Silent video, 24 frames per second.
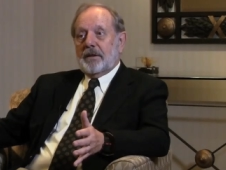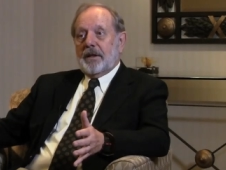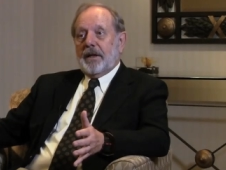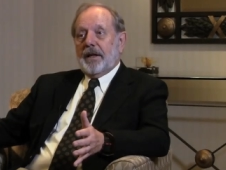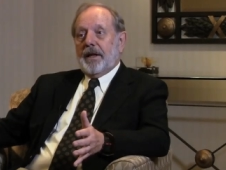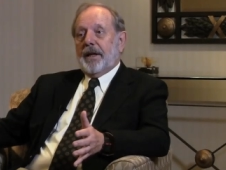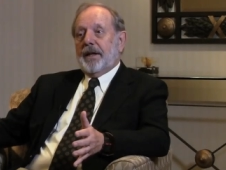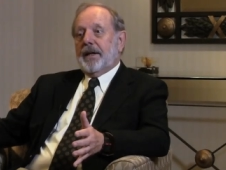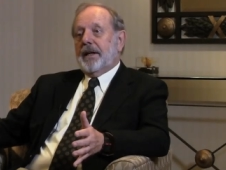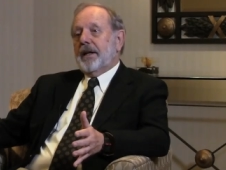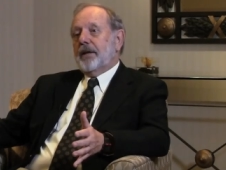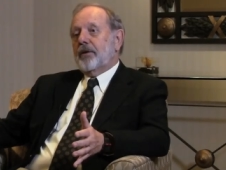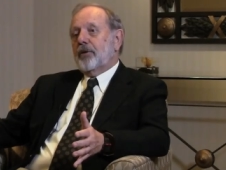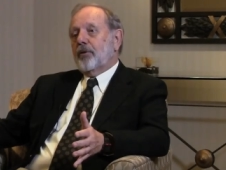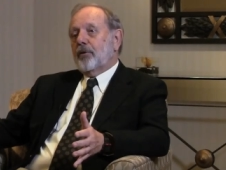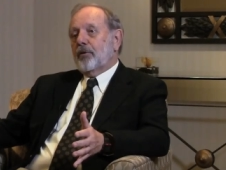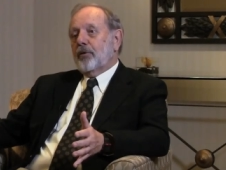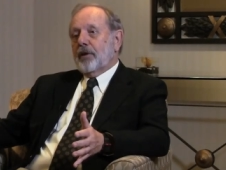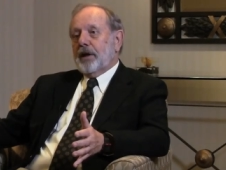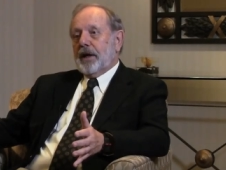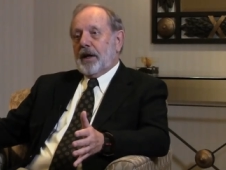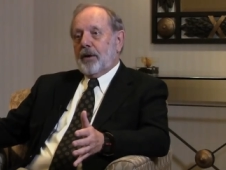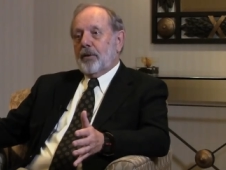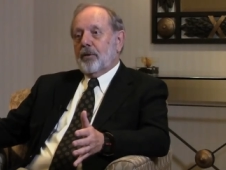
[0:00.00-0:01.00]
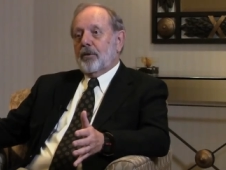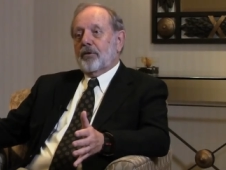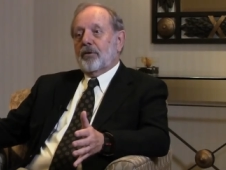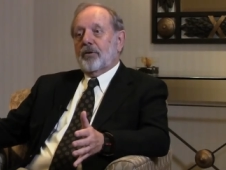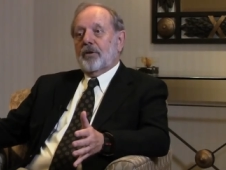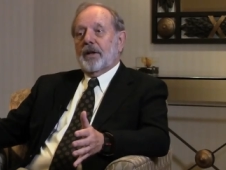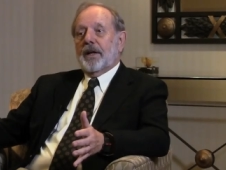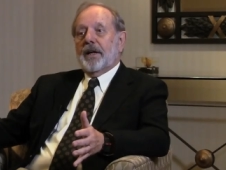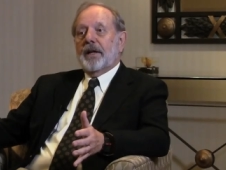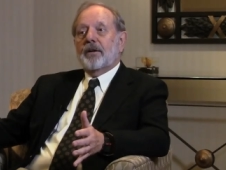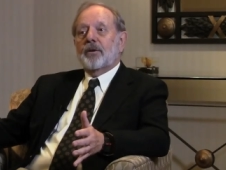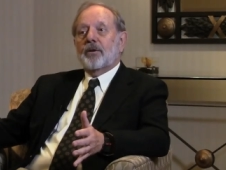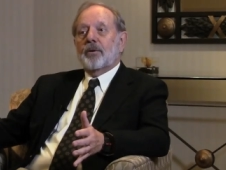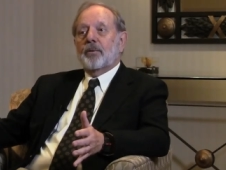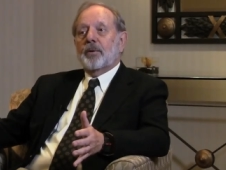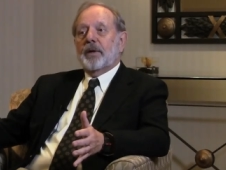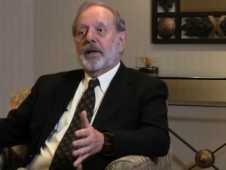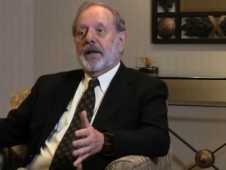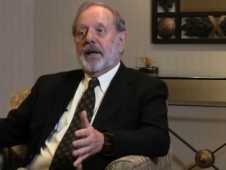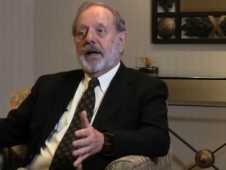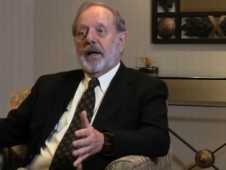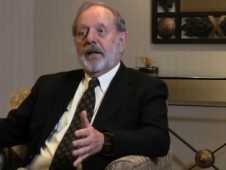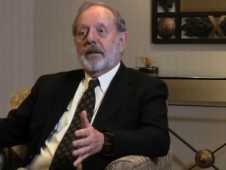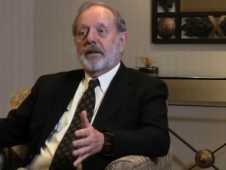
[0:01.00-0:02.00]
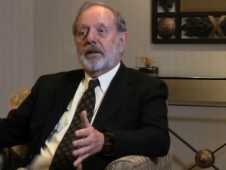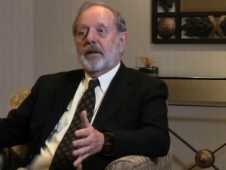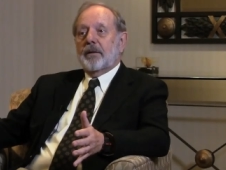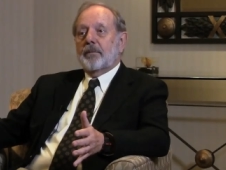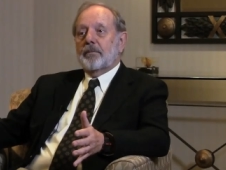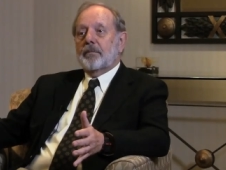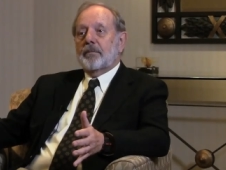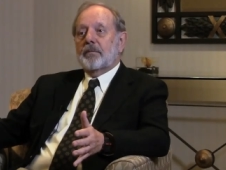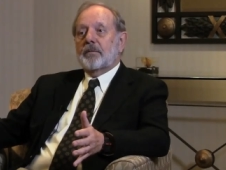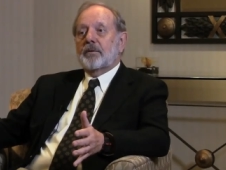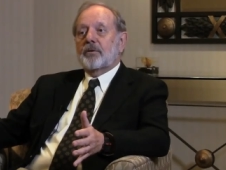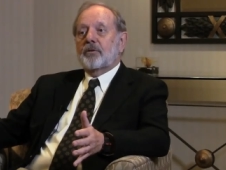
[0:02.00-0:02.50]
And then three hours later, we had them